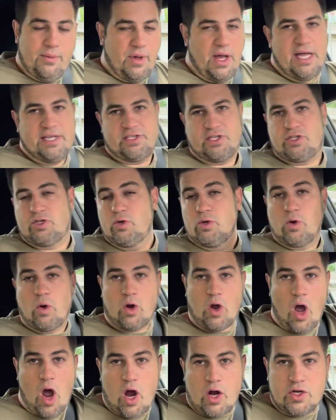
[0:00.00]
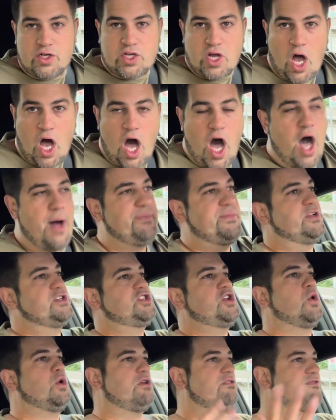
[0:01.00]
as a 2-door hardtop. There's
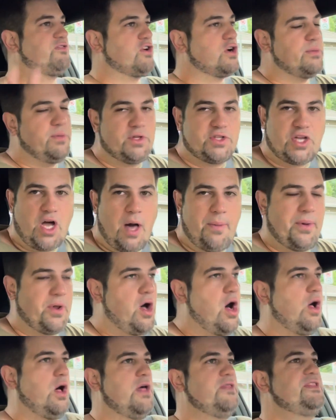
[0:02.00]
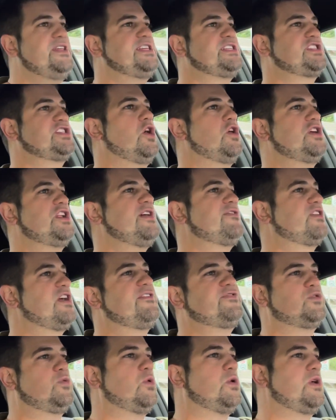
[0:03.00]
no convertible top at all on this, so you never
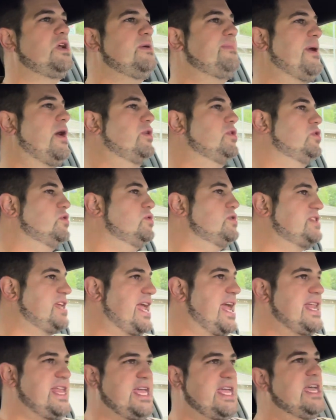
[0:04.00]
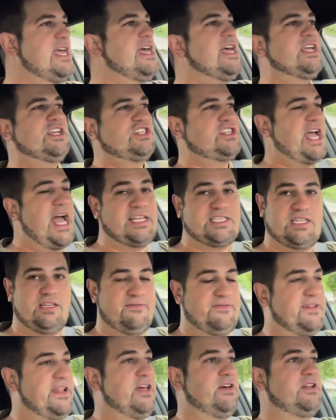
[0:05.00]
have to worry about losing any chassis
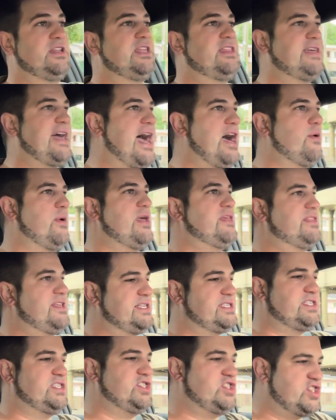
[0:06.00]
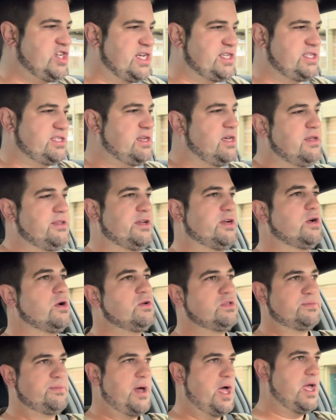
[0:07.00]
fidelity that way. This is just, oh, there
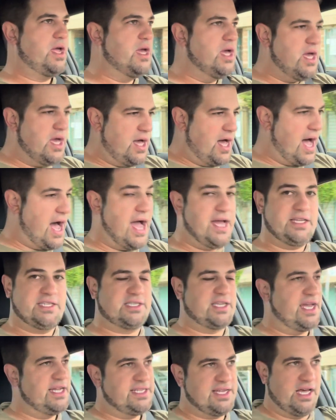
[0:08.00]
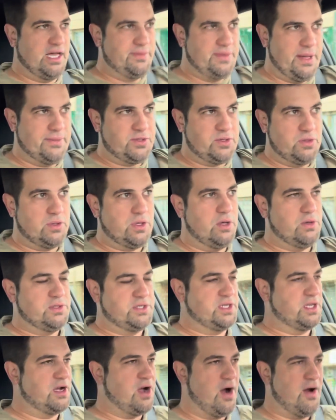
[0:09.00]
goes my eyesight telling me I'm too
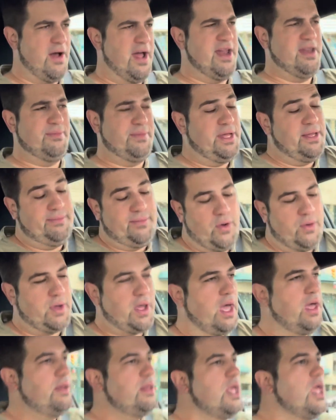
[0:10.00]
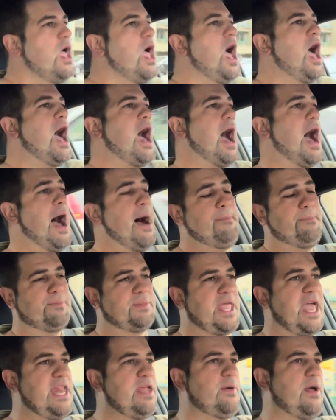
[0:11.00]
close to the car ahead of me.
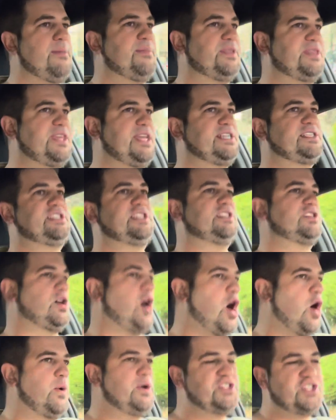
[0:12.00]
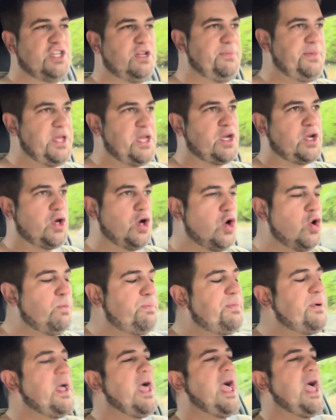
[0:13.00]
Okay. Anyway, but this is always going to be a coupe,